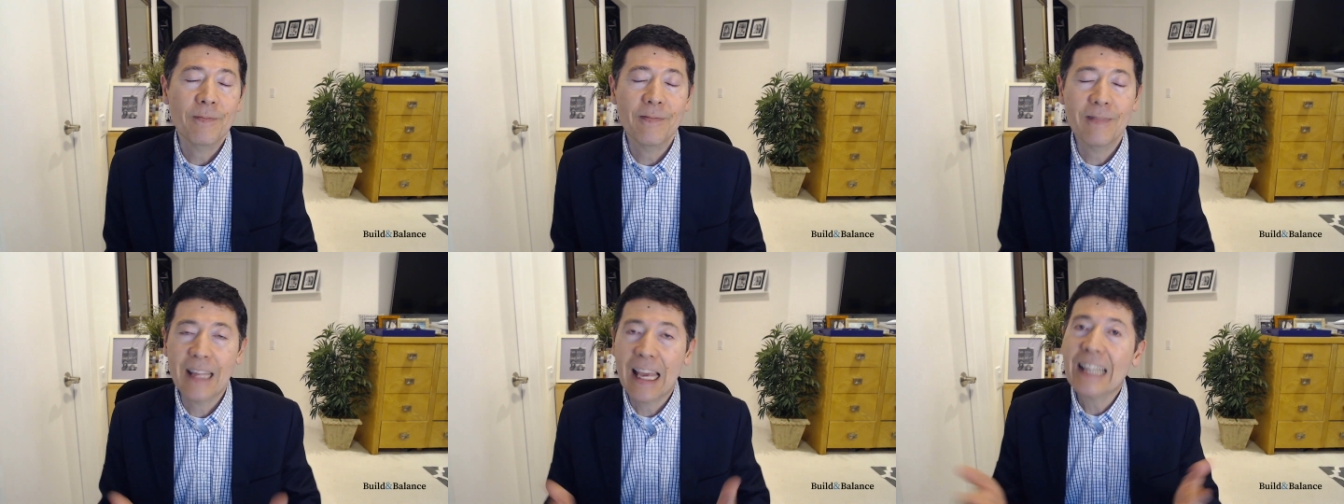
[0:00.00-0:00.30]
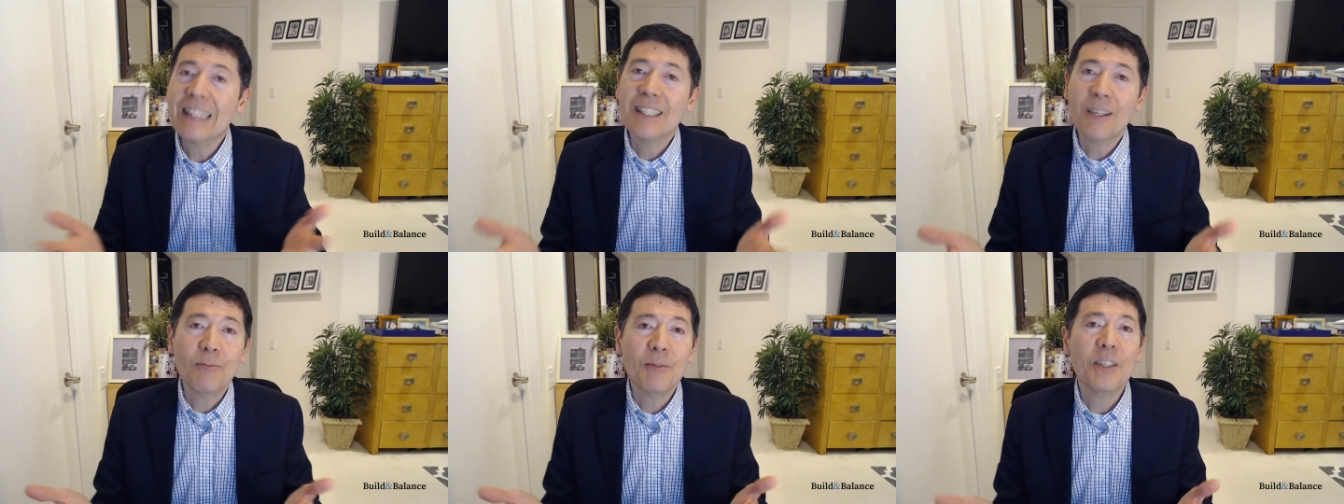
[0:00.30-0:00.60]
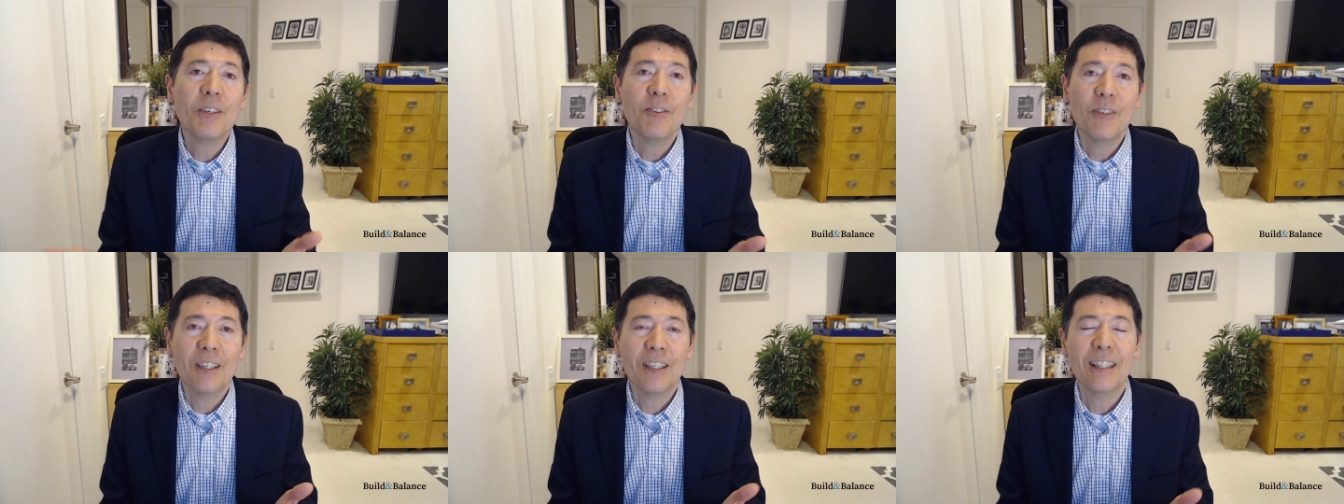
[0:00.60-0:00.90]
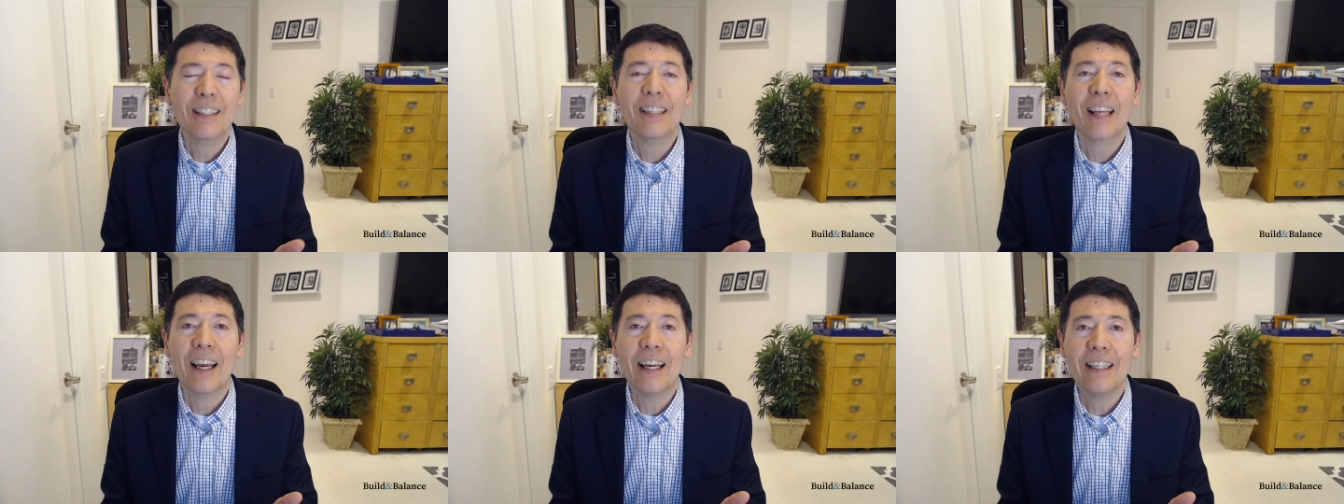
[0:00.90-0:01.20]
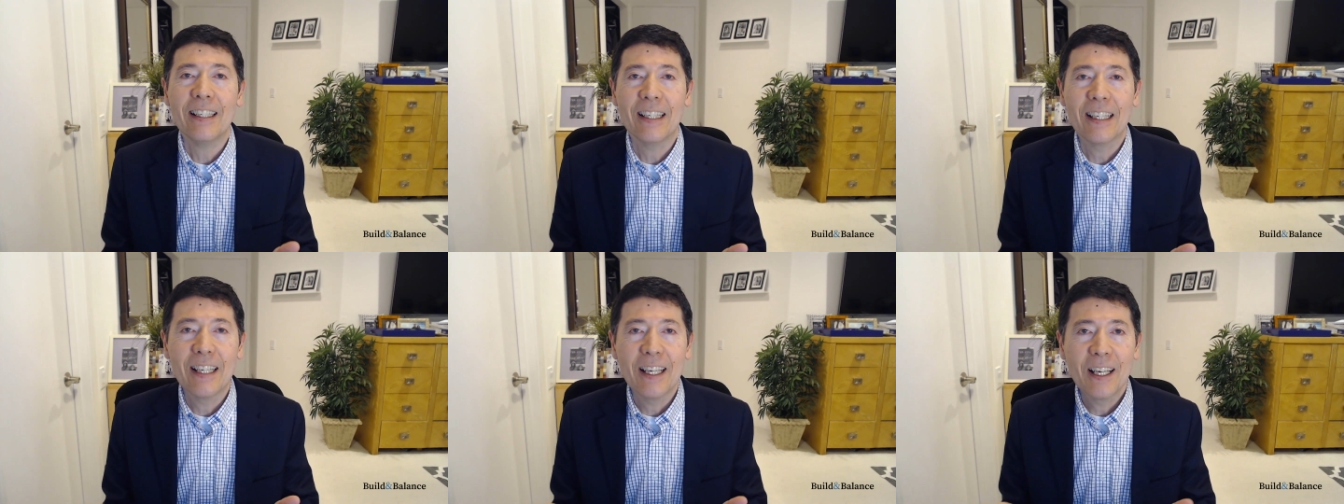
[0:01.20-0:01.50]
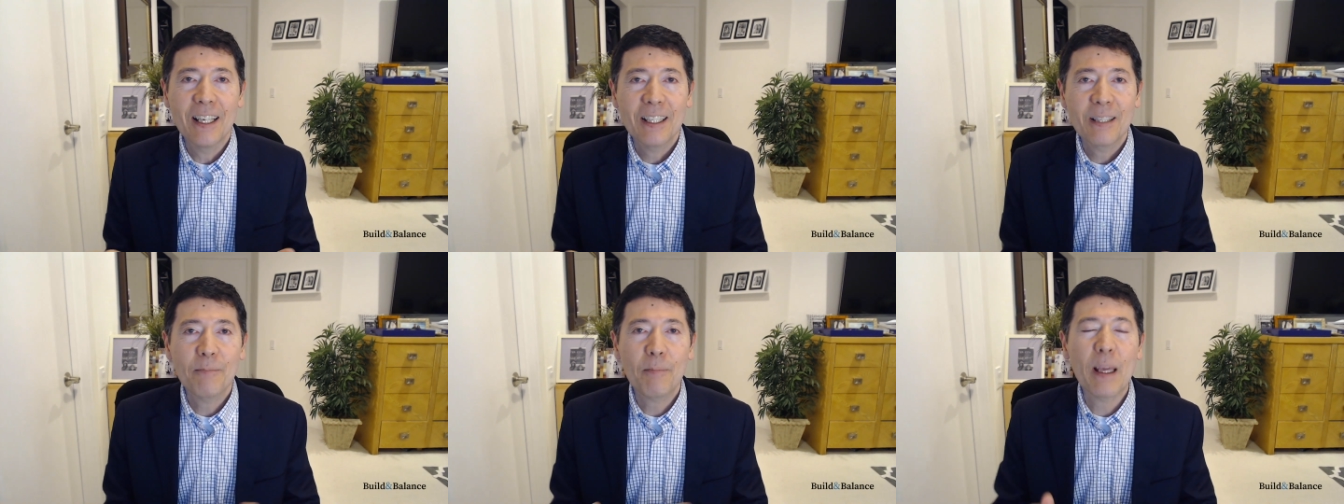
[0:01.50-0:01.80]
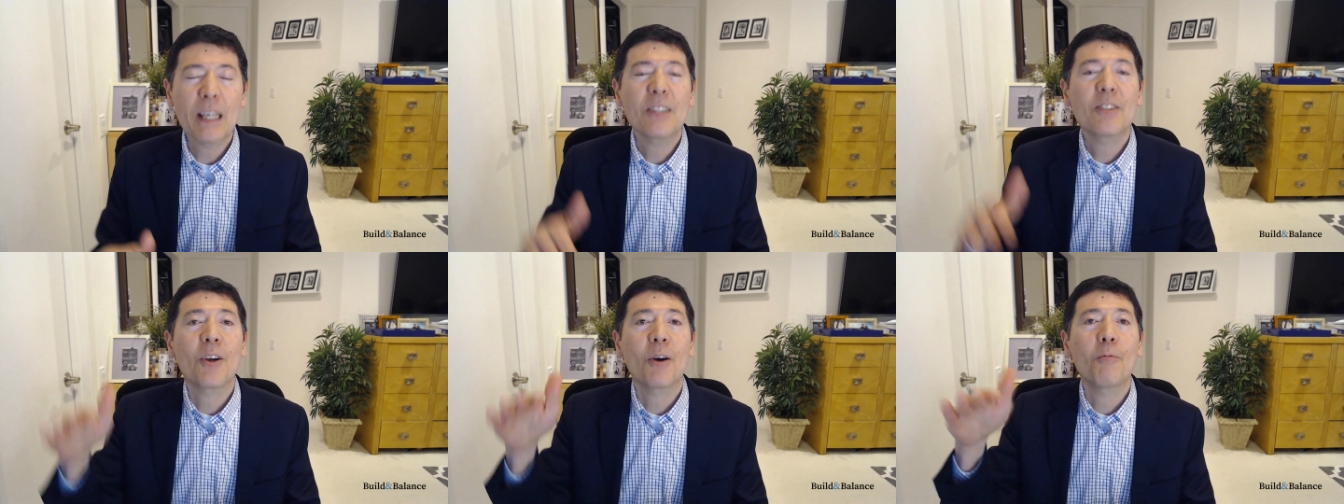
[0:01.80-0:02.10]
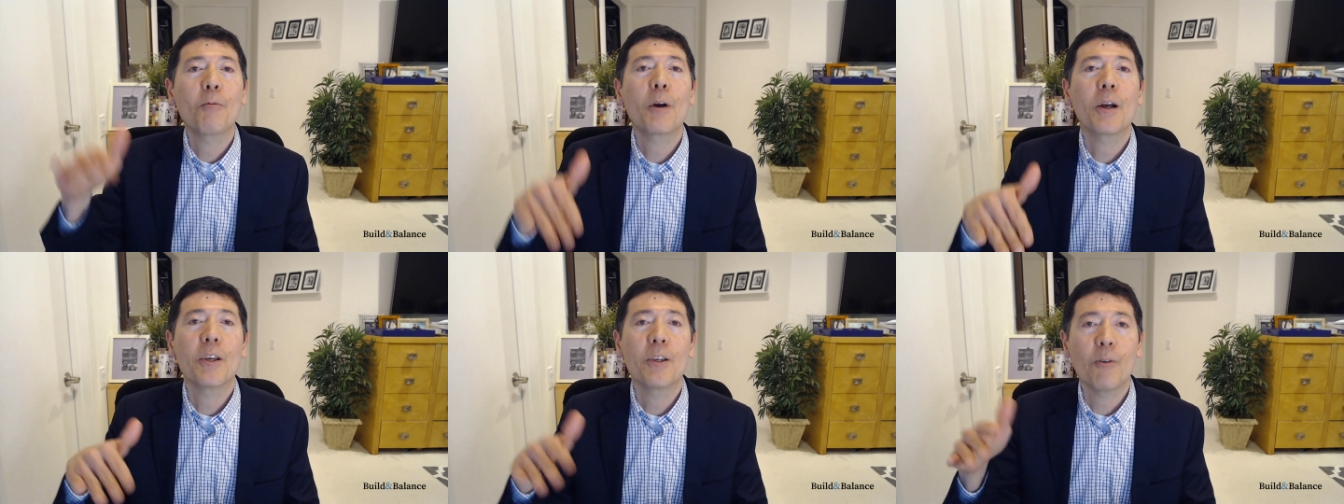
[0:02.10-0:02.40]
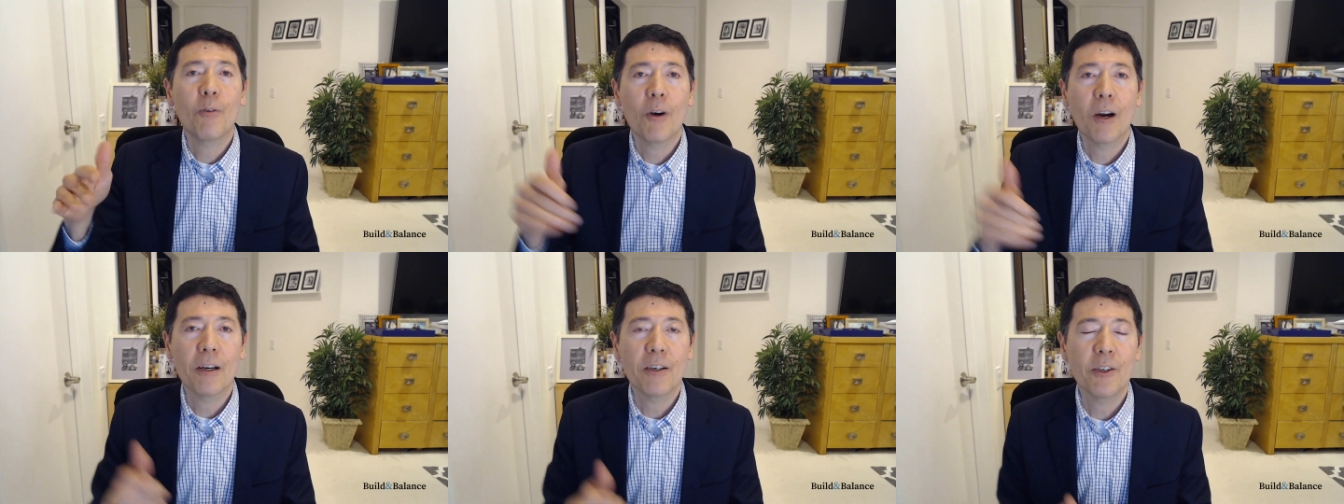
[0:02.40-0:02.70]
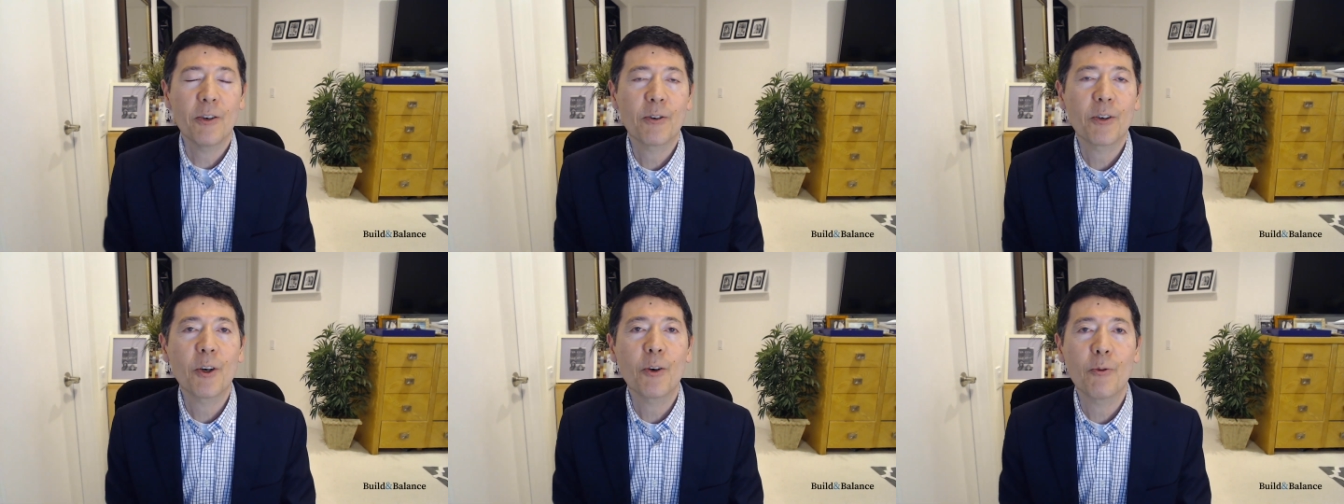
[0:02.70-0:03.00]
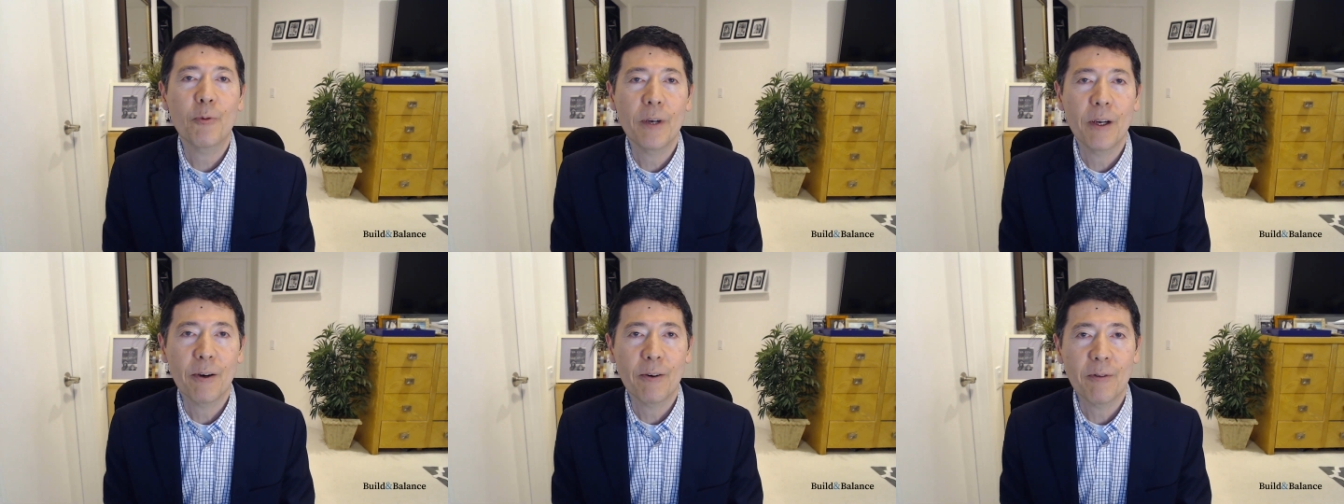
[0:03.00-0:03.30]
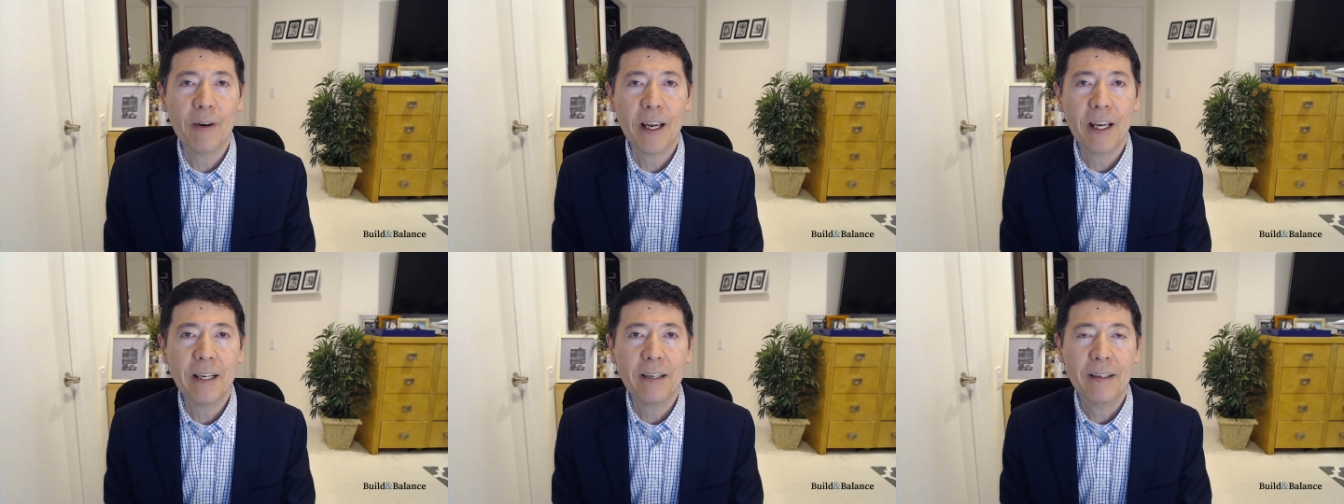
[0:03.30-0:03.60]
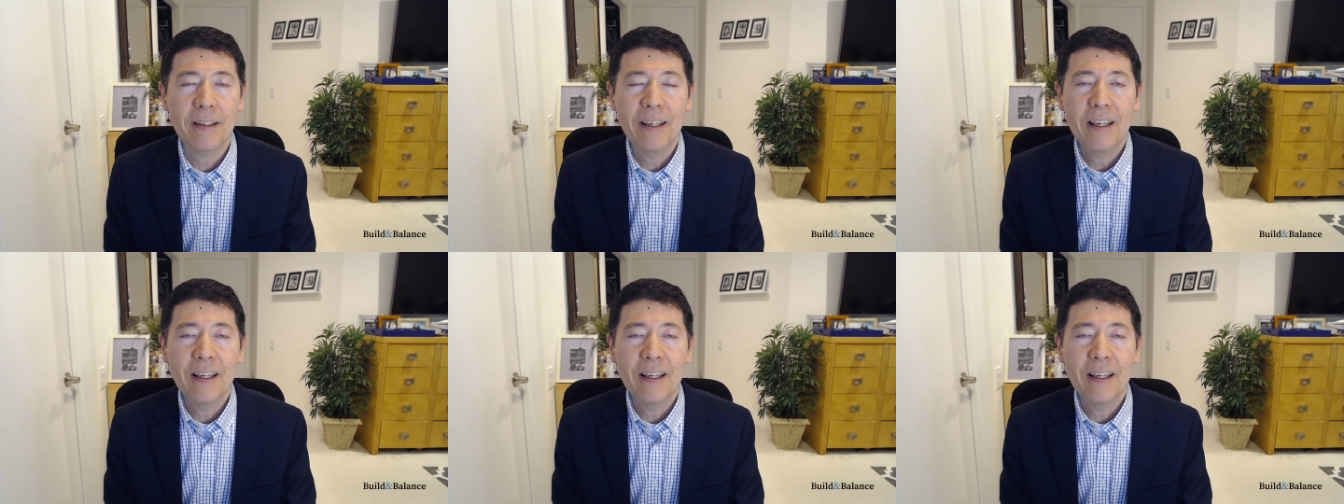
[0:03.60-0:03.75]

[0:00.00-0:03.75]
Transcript: And that's up to you to decide based on where you are in your career, right?